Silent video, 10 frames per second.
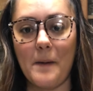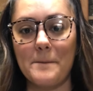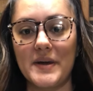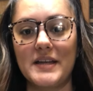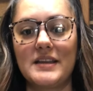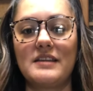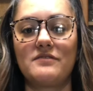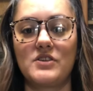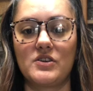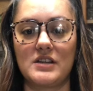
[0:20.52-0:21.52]
um, but
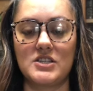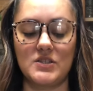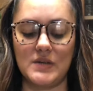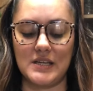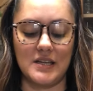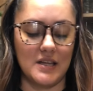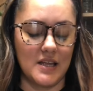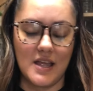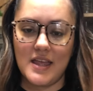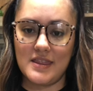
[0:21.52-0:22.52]
if you're into it,
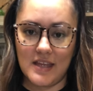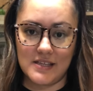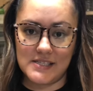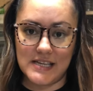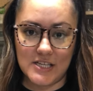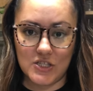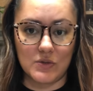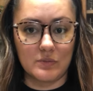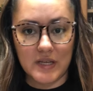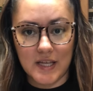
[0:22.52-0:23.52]
then stay
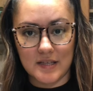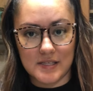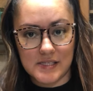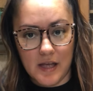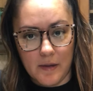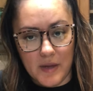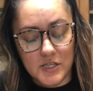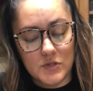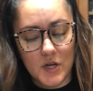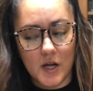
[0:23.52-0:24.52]
tuned because um,
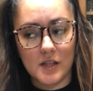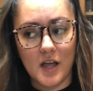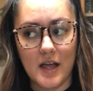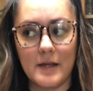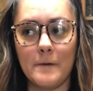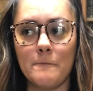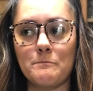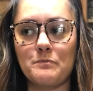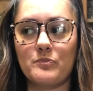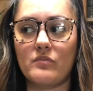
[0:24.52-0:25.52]
I do talk a lot,
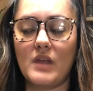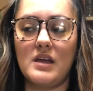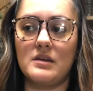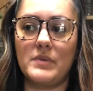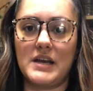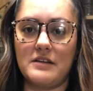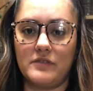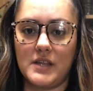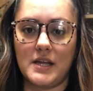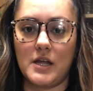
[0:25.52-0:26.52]
uh, but I
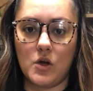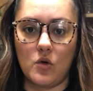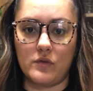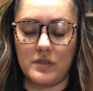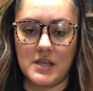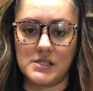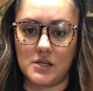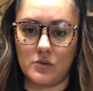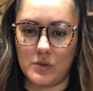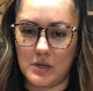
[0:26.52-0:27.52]
feel like I go over things
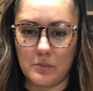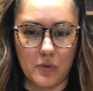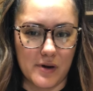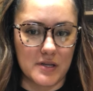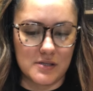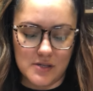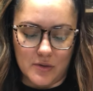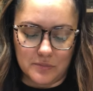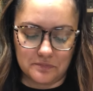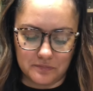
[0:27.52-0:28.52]
that are really important. So
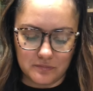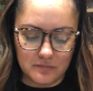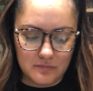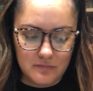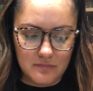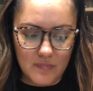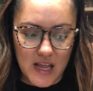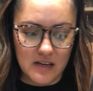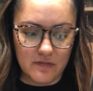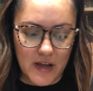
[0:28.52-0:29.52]

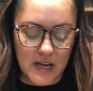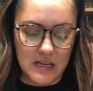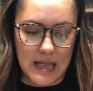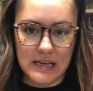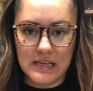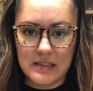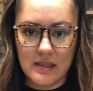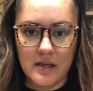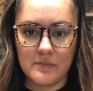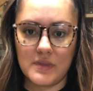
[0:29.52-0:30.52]
and if I edited
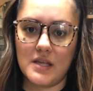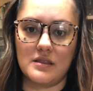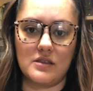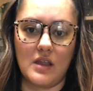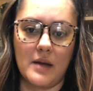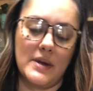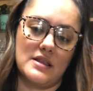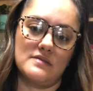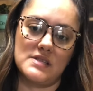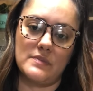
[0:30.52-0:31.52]
them, then I
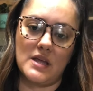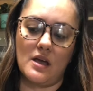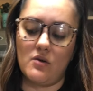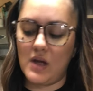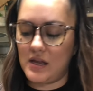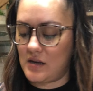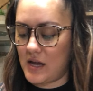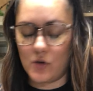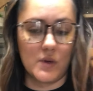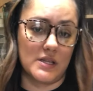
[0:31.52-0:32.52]
might leave something out and
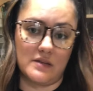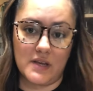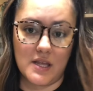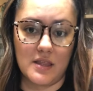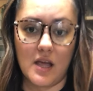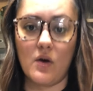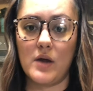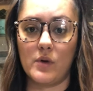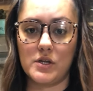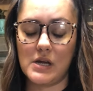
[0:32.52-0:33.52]
I don't wanna leave anything out.
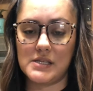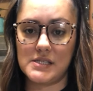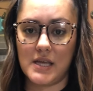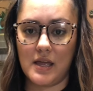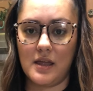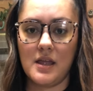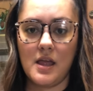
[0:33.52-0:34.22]
I want you guys to get